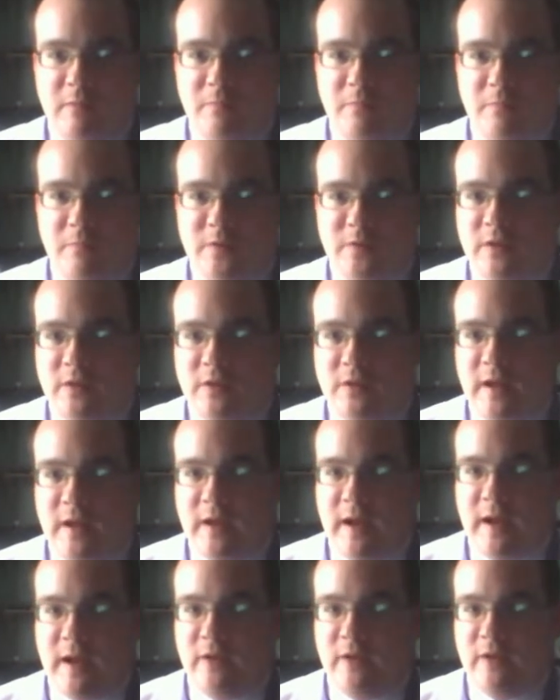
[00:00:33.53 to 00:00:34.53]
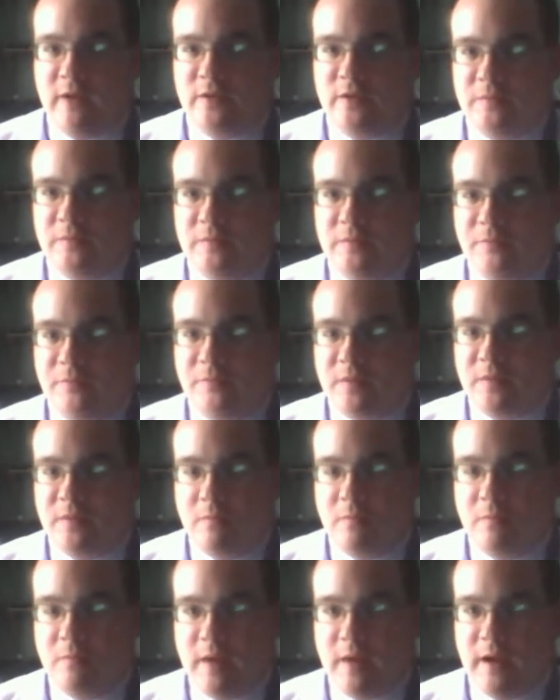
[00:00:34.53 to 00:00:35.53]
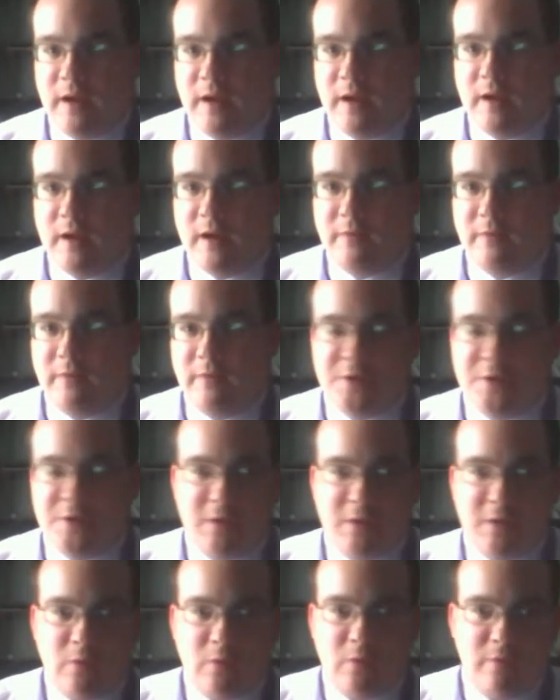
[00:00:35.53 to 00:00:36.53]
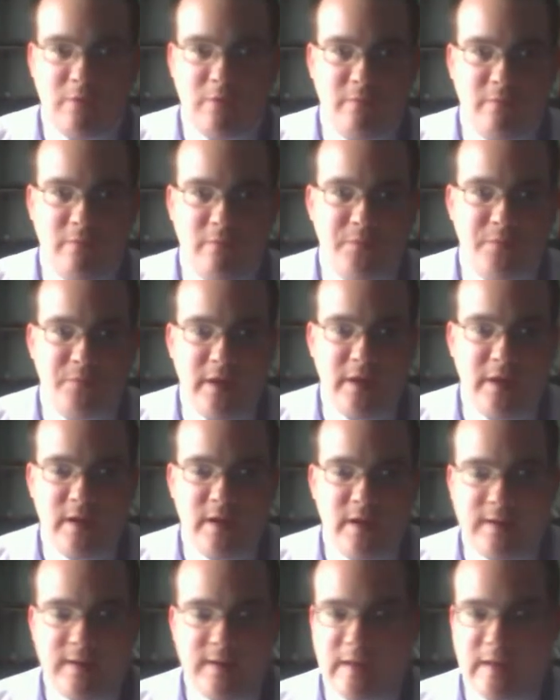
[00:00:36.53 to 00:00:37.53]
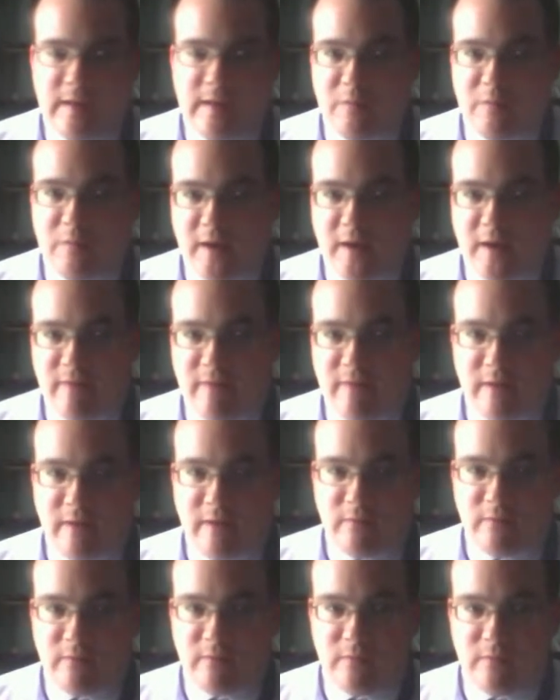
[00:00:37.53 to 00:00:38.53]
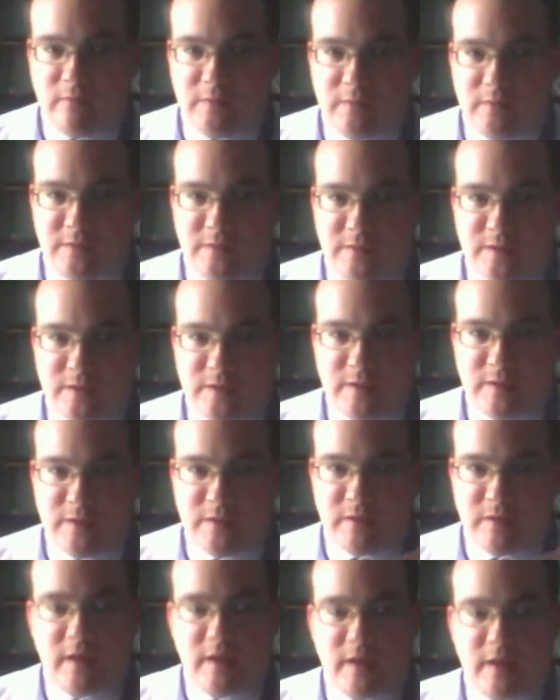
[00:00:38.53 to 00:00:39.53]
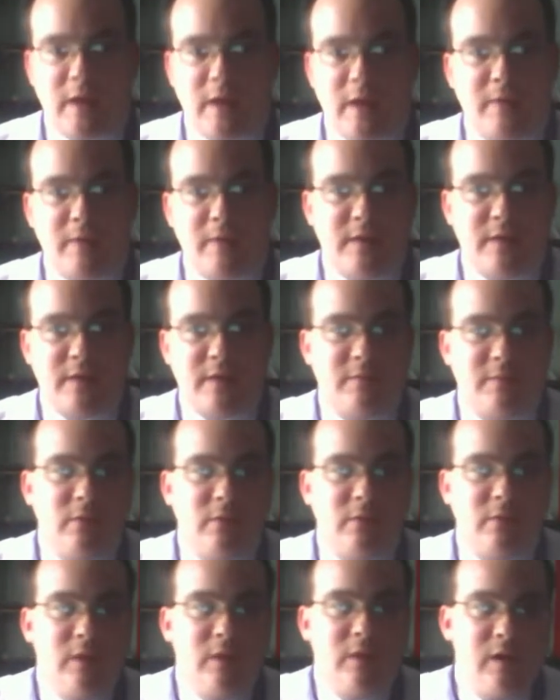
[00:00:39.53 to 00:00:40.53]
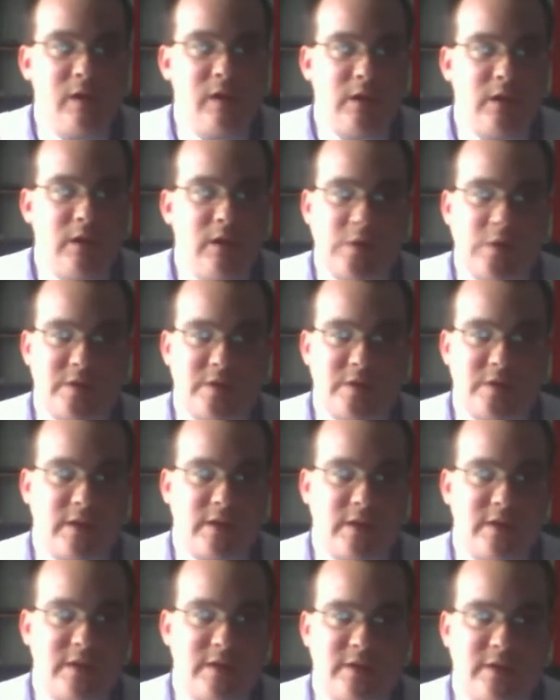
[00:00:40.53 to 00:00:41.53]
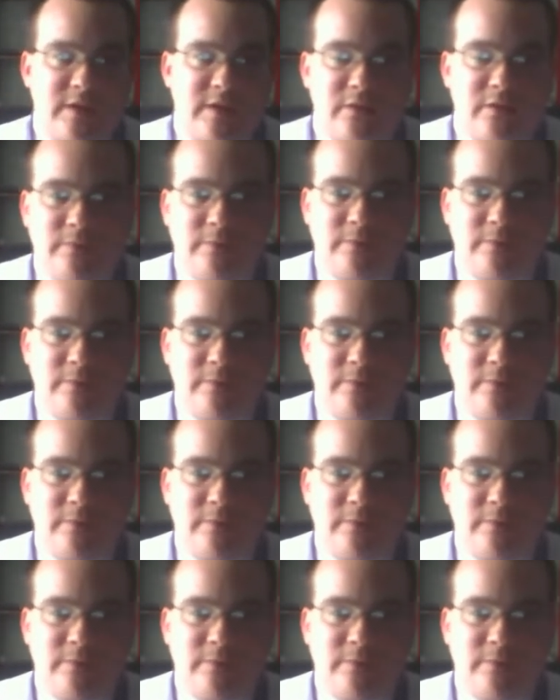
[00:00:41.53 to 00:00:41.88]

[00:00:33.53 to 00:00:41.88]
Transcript: The Lighthouse by Virginia Woolf. Now that book I found just incomprehensible. It was just like nonsensical